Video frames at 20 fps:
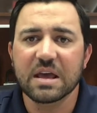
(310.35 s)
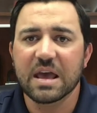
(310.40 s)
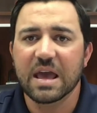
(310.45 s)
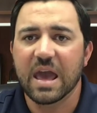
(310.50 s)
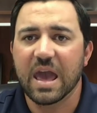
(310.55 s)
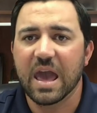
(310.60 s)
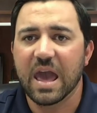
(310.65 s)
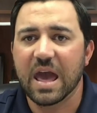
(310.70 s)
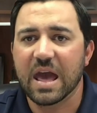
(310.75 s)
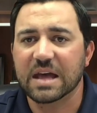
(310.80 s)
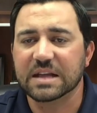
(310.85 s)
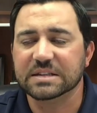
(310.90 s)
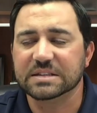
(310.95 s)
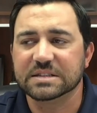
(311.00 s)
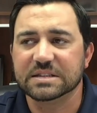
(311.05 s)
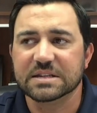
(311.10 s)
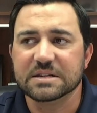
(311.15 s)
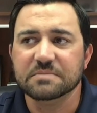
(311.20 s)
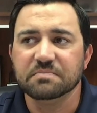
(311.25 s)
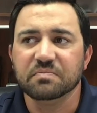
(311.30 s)
And
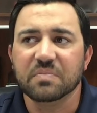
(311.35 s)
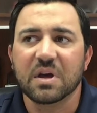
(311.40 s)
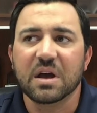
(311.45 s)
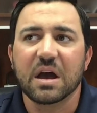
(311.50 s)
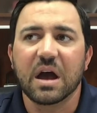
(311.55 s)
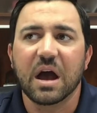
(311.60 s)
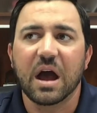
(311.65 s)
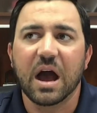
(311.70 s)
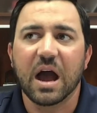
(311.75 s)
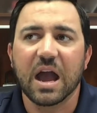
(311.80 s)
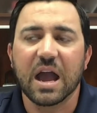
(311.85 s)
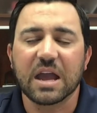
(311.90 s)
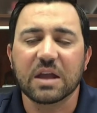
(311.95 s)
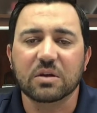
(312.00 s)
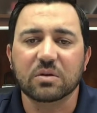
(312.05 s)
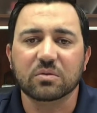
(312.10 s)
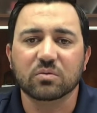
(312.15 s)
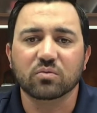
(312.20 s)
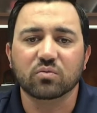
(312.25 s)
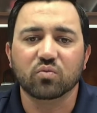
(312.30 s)
I
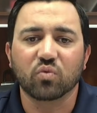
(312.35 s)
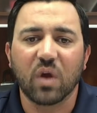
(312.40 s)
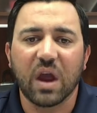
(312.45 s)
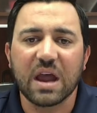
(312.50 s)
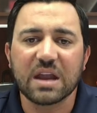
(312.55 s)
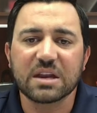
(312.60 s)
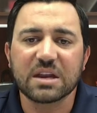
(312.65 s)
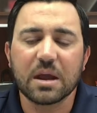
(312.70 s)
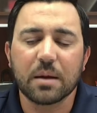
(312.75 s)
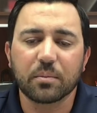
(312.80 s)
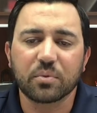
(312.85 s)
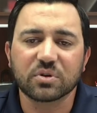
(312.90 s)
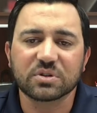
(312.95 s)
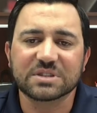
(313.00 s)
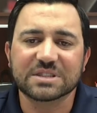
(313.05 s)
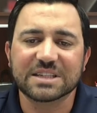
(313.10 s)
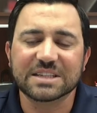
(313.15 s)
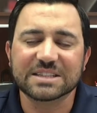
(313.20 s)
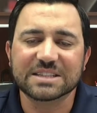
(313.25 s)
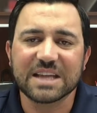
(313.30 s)
ran numbers
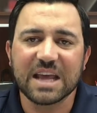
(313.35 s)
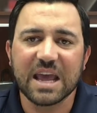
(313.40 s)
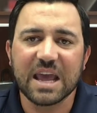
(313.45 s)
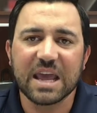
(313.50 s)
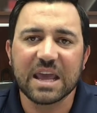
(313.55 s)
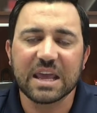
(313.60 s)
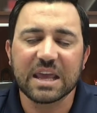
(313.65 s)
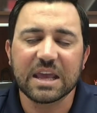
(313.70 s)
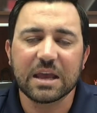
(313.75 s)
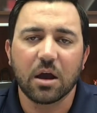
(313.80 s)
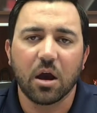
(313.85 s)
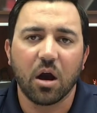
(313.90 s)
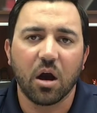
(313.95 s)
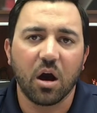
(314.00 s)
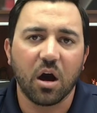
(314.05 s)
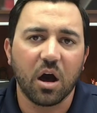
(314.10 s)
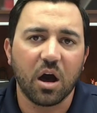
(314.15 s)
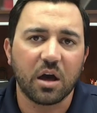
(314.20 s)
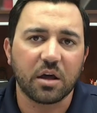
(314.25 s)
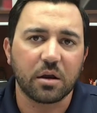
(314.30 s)
today
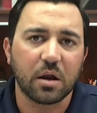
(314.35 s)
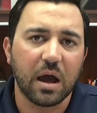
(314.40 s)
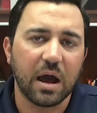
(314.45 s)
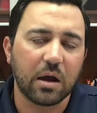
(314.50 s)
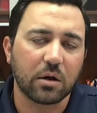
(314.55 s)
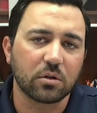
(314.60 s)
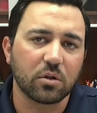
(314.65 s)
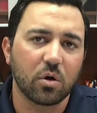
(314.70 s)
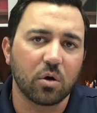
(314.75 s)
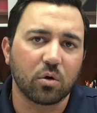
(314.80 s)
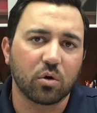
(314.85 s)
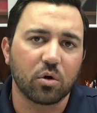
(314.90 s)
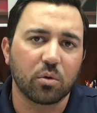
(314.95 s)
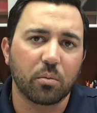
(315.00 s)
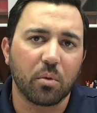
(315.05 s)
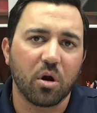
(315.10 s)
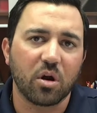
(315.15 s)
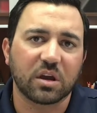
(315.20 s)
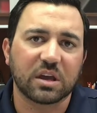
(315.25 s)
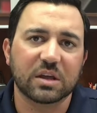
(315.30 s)
on our local
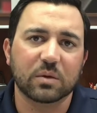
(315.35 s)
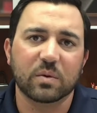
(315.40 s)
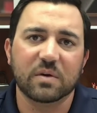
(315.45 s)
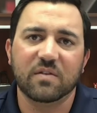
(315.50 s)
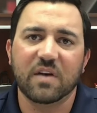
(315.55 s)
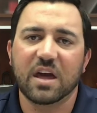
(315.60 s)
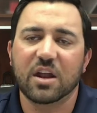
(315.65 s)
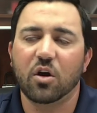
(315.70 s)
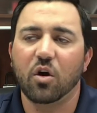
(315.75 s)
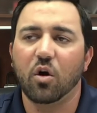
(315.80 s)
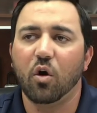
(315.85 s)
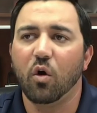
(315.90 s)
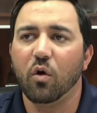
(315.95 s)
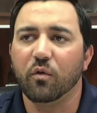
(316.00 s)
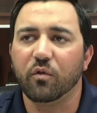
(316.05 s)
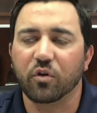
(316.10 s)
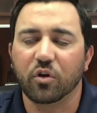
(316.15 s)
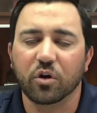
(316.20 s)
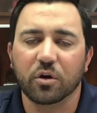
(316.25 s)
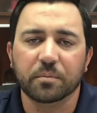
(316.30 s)
market. We've had
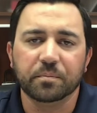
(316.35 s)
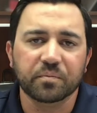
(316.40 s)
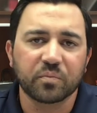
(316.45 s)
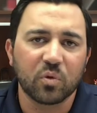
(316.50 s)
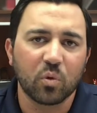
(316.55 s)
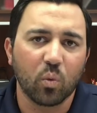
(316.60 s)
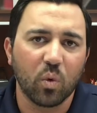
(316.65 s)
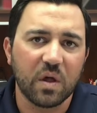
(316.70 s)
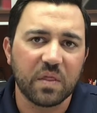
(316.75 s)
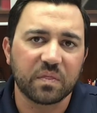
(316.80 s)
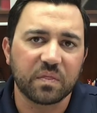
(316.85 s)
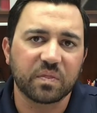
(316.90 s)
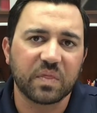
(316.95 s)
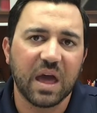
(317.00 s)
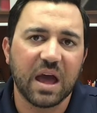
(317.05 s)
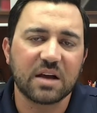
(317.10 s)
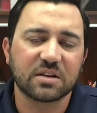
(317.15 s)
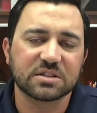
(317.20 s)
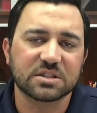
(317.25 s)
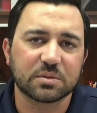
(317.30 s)
over
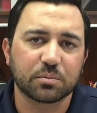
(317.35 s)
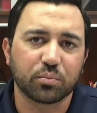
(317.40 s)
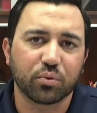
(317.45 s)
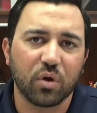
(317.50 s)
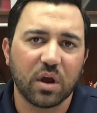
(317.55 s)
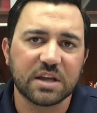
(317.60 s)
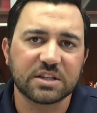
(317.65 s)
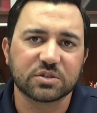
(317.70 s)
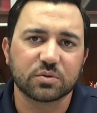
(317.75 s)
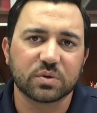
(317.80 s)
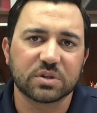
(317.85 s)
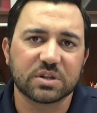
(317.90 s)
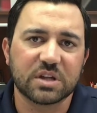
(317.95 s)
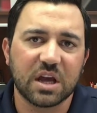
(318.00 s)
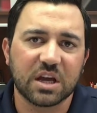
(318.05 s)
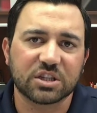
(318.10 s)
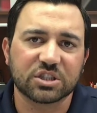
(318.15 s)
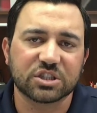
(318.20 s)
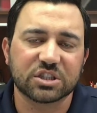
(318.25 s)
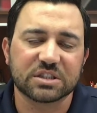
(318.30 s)
1,000 price
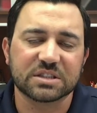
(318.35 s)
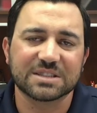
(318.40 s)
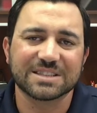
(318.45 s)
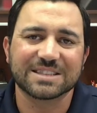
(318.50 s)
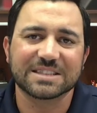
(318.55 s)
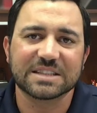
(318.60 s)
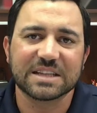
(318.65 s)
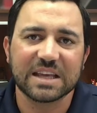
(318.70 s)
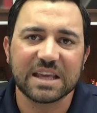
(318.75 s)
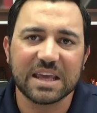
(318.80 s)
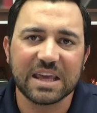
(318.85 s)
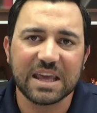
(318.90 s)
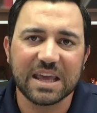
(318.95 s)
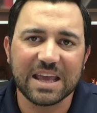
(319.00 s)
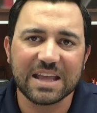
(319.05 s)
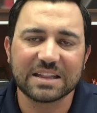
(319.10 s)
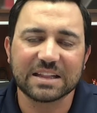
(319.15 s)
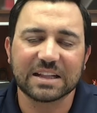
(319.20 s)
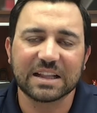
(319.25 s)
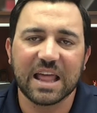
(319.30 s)
reductions
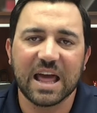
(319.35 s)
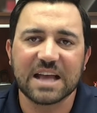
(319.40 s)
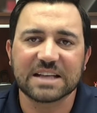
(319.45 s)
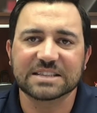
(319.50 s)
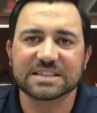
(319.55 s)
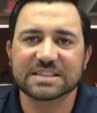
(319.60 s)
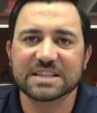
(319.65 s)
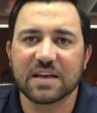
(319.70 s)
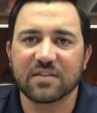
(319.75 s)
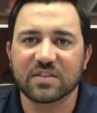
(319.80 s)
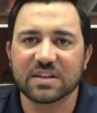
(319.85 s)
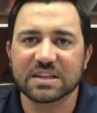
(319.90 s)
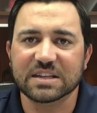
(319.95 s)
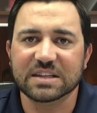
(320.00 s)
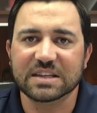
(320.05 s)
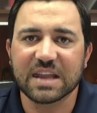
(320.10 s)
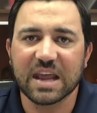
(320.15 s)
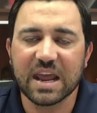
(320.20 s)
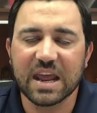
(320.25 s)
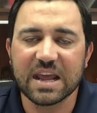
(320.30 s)
in the last 7
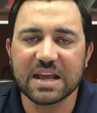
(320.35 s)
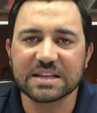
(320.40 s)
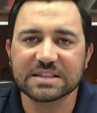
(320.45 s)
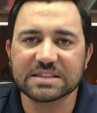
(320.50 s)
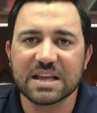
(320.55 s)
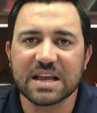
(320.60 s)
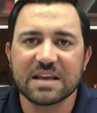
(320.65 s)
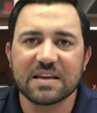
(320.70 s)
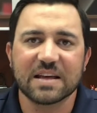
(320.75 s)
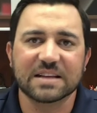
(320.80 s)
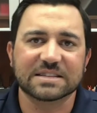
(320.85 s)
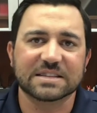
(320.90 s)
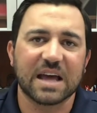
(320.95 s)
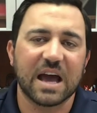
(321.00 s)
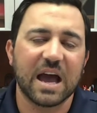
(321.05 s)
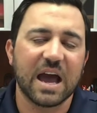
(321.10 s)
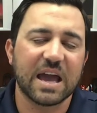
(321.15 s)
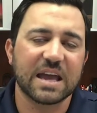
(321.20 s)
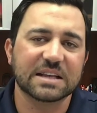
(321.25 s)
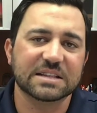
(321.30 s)
days. That's the
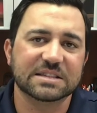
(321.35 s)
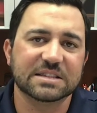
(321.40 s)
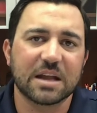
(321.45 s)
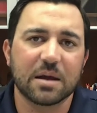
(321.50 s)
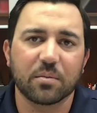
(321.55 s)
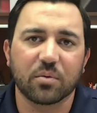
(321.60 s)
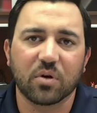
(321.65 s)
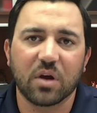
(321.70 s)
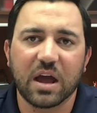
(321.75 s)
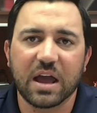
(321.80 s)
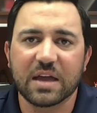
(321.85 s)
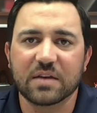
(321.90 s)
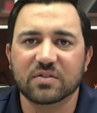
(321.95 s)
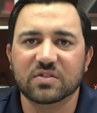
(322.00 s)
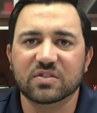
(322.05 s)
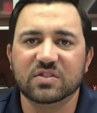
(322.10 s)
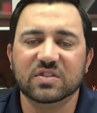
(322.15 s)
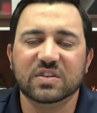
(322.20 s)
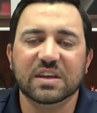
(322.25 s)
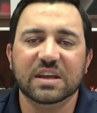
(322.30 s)
highest number I have
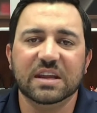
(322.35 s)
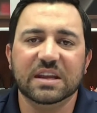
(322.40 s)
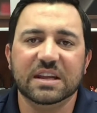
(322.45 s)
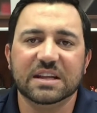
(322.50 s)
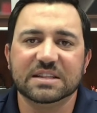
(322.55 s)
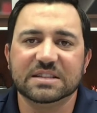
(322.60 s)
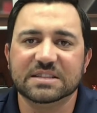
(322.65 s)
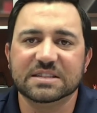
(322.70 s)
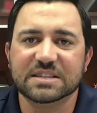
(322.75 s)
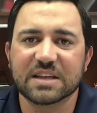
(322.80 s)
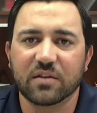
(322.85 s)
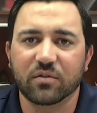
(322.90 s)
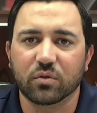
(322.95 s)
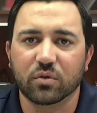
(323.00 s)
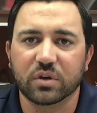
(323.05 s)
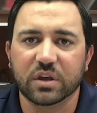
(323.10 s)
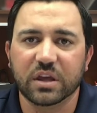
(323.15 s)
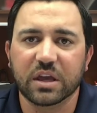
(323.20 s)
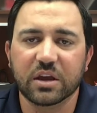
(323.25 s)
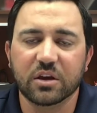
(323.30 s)
seen in several
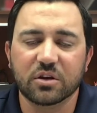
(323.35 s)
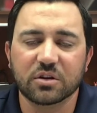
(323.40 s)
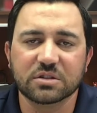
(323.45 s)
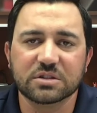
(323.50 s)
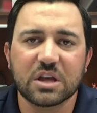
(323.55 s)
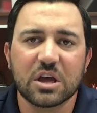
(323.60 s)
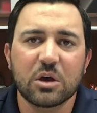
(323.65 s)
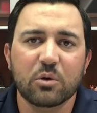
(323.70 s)
years.